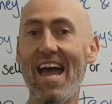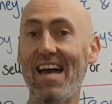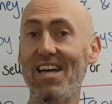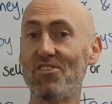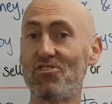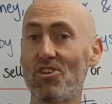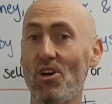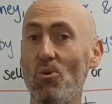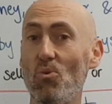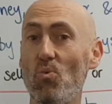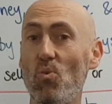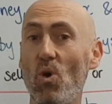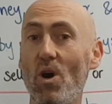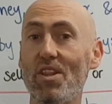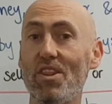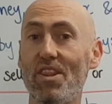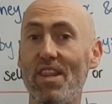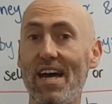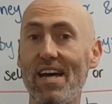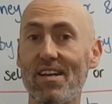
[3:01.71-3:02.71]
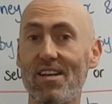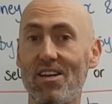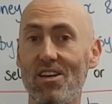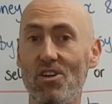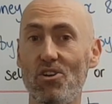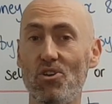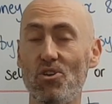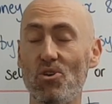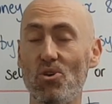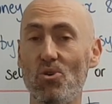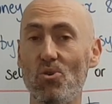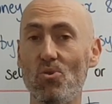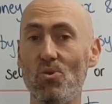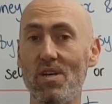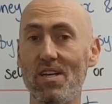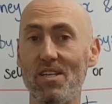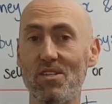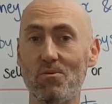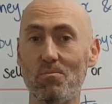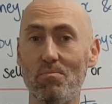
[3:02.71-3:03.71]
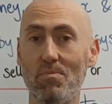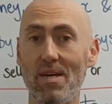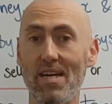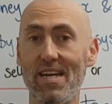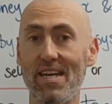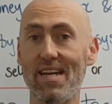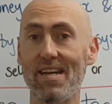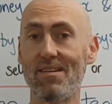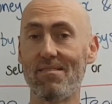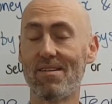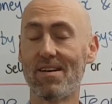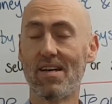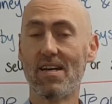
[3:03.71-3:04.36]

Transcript: and so what that can do is mean